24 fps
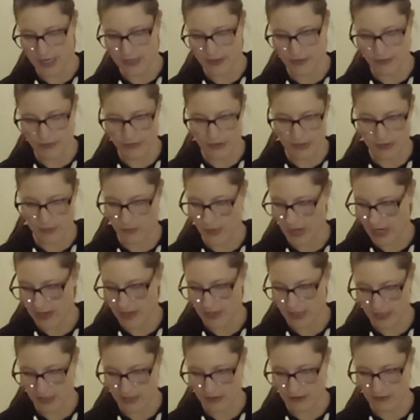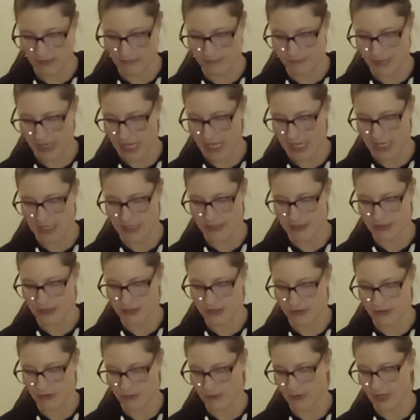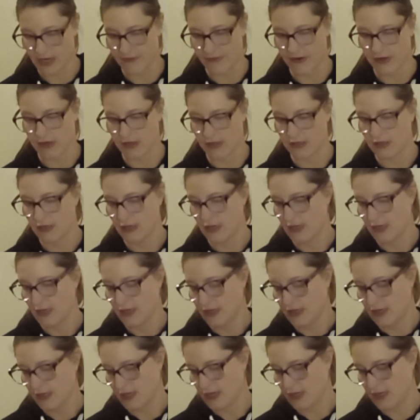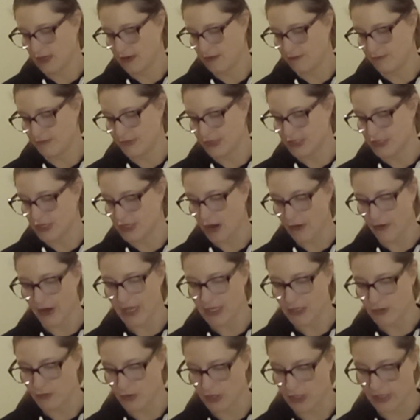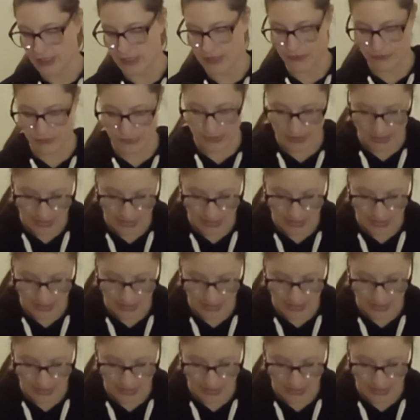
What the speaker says: or they're wearing pants or whatever. Psoas work is really